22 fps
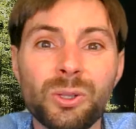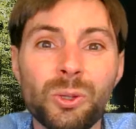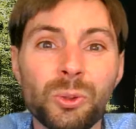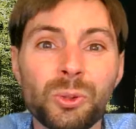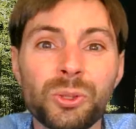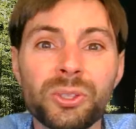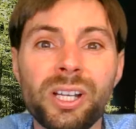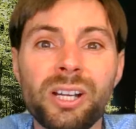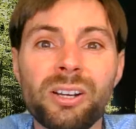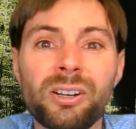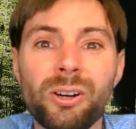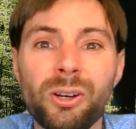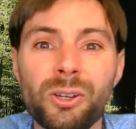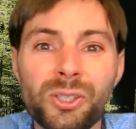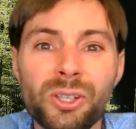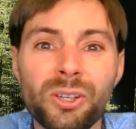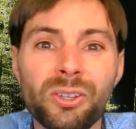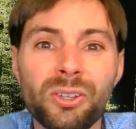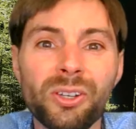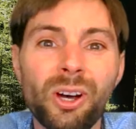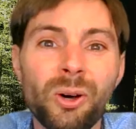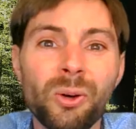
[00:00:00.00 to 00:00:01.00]
caused our
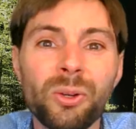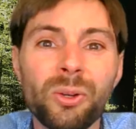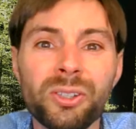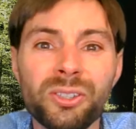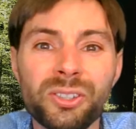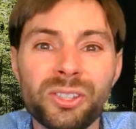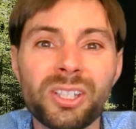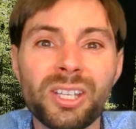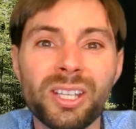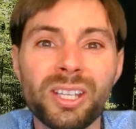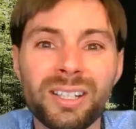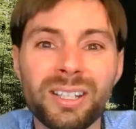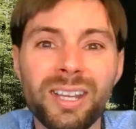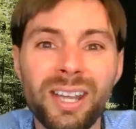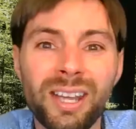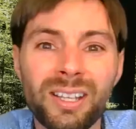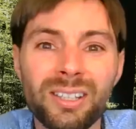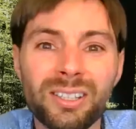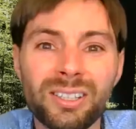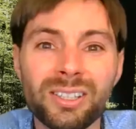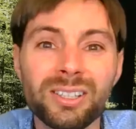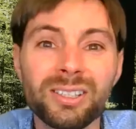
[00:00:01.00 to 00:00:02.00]
ozone hole and skin
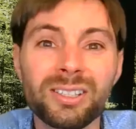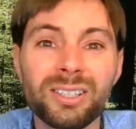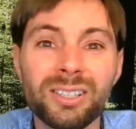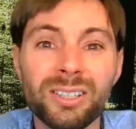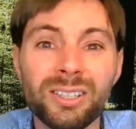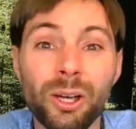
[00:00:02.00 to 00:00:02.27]
cancers.